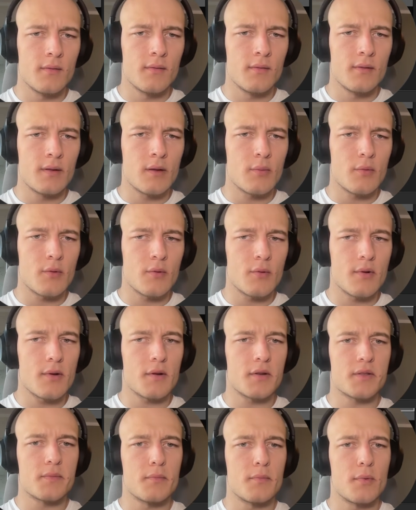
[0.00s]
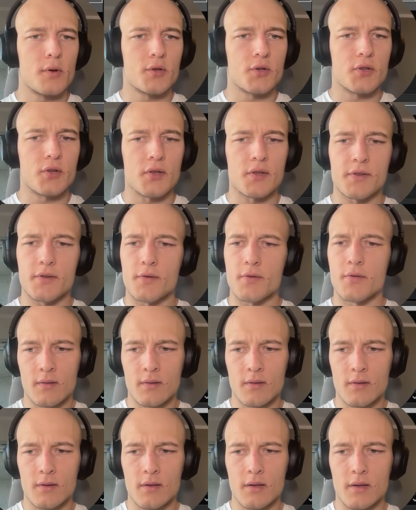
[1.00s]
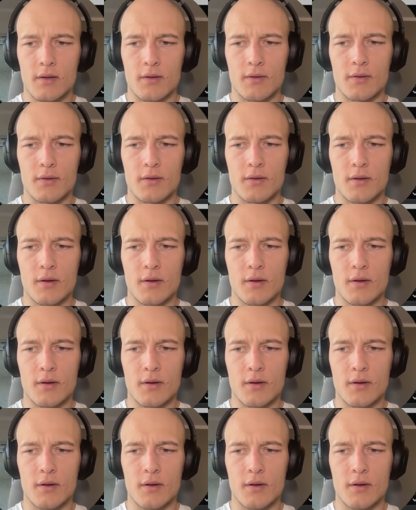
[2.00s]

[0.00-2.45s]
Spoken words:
There we go, that looks much nicer. Click on the